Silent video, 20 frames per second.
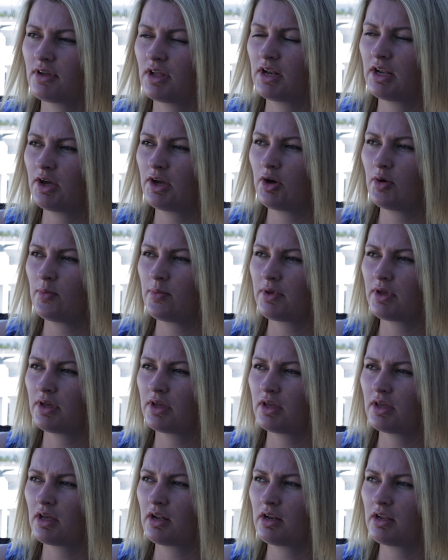any
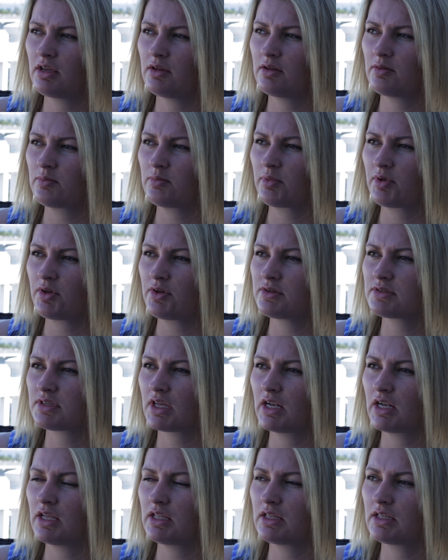opiate, any pills,
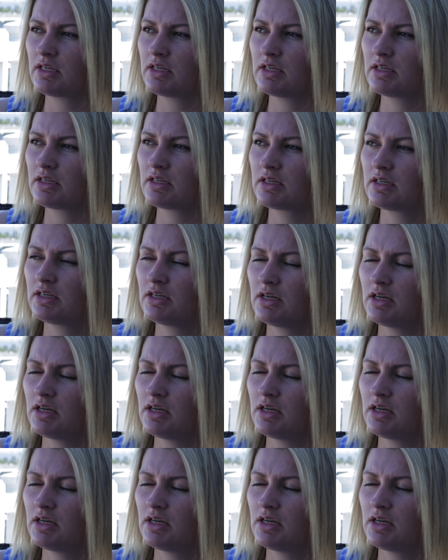anything